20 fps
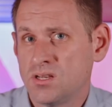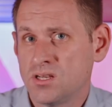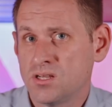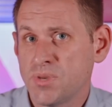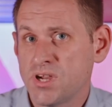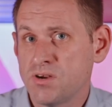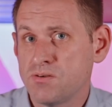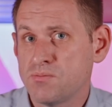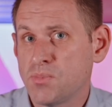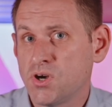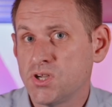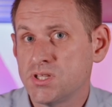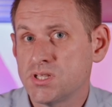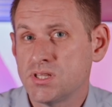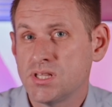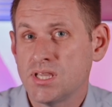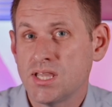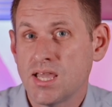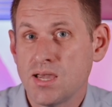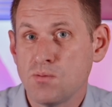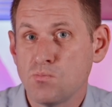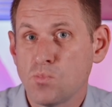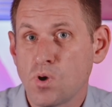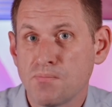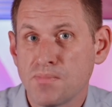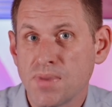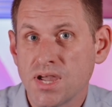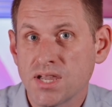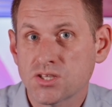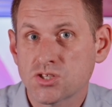Now bear in mind that the
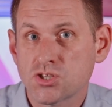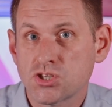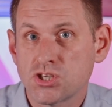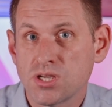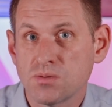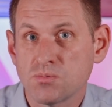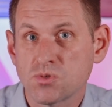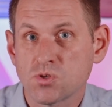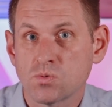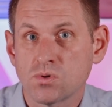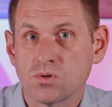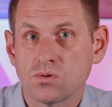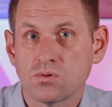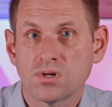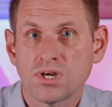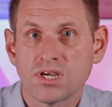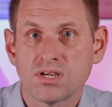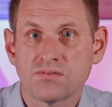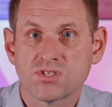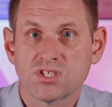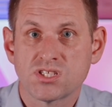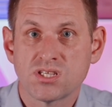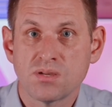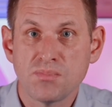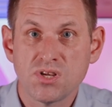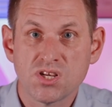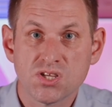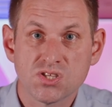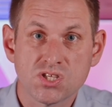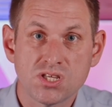M1 Max chips will have
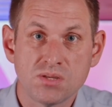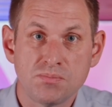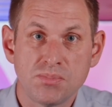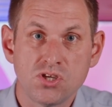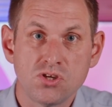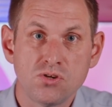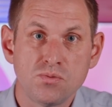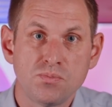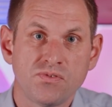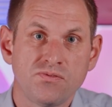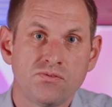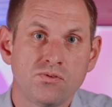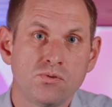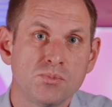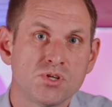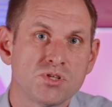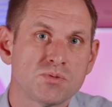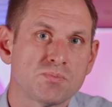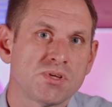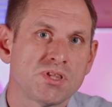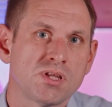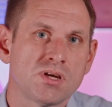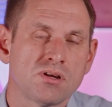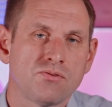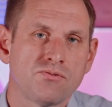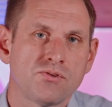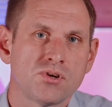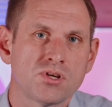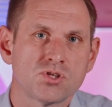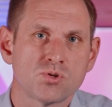similar CPU performance, but they'll
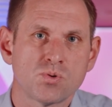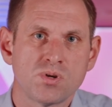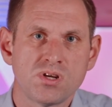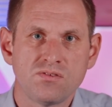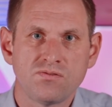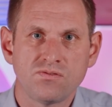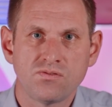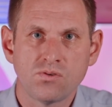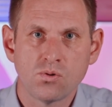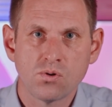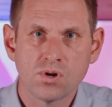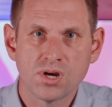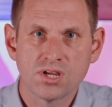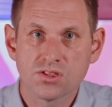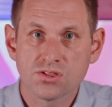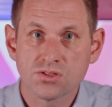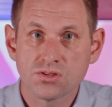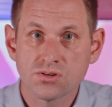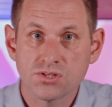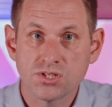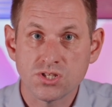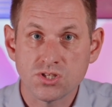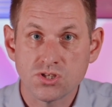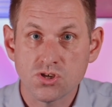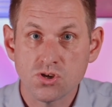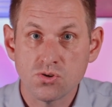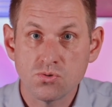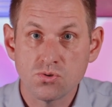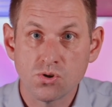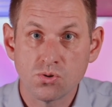offer 24 and
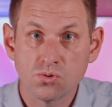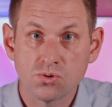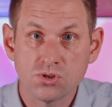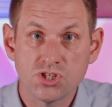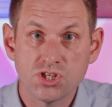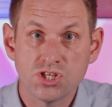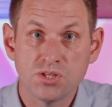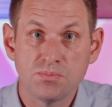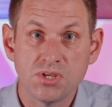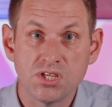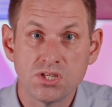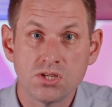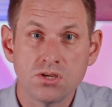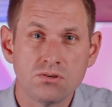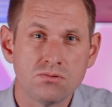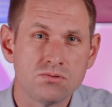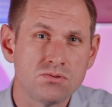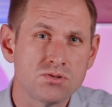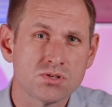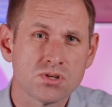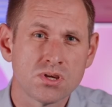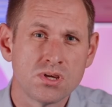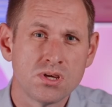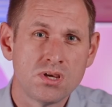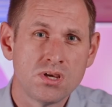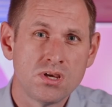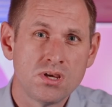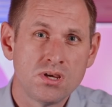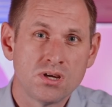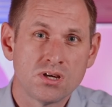32 core GPUs.
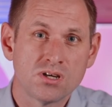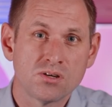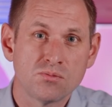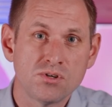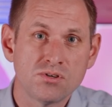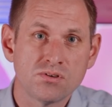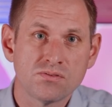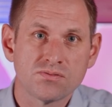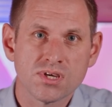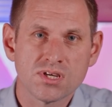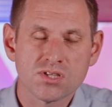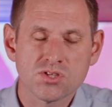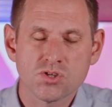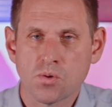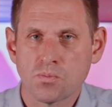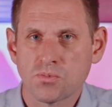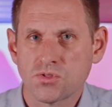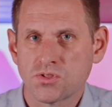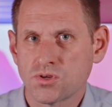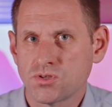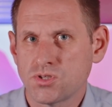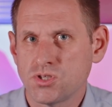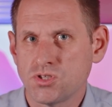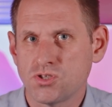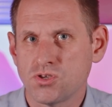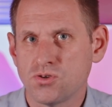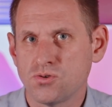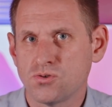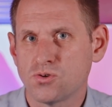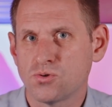And I wonder if that top
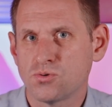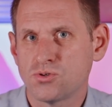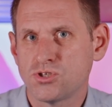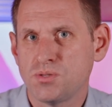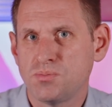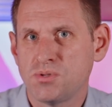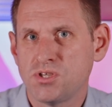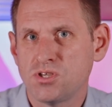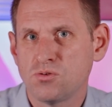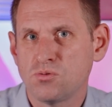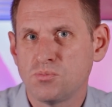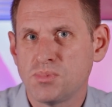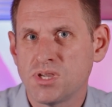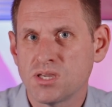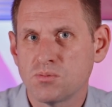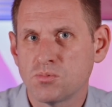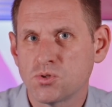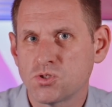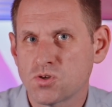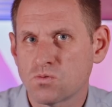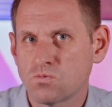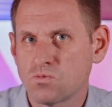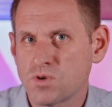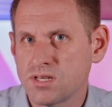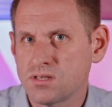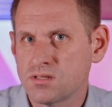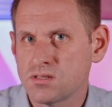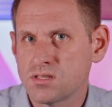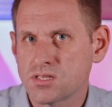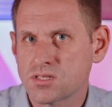32 core GPU will be able to
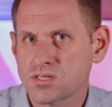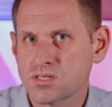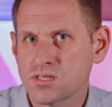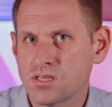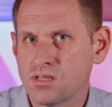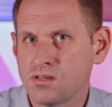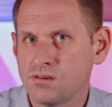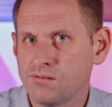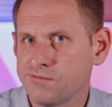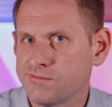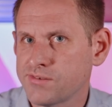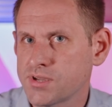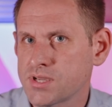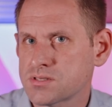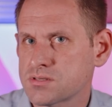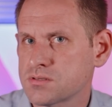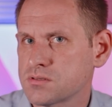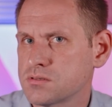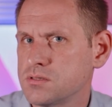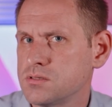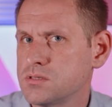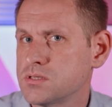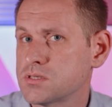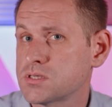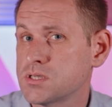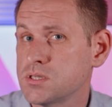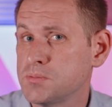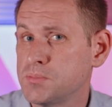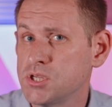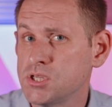render this scene faster than the
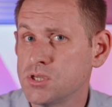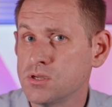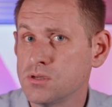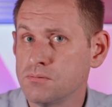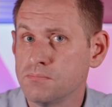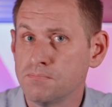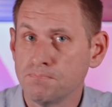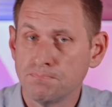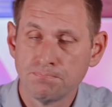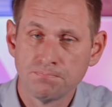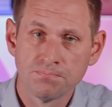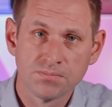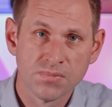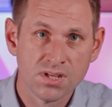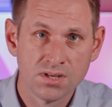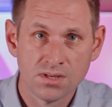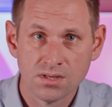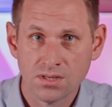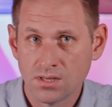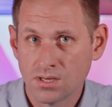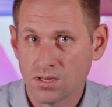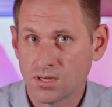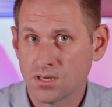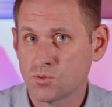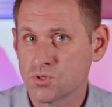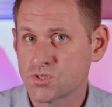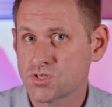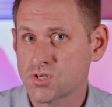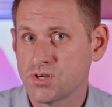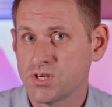CPU.
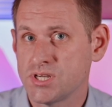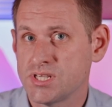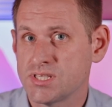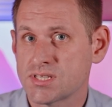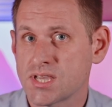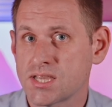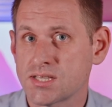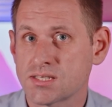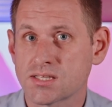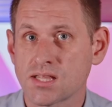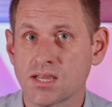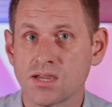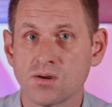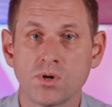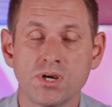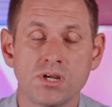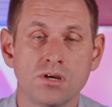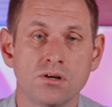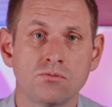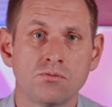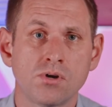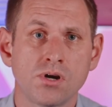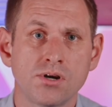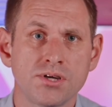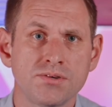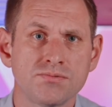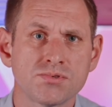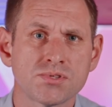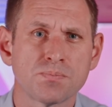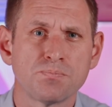We'll certainly test that when it
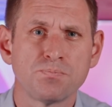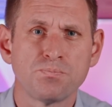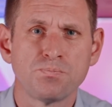arrives.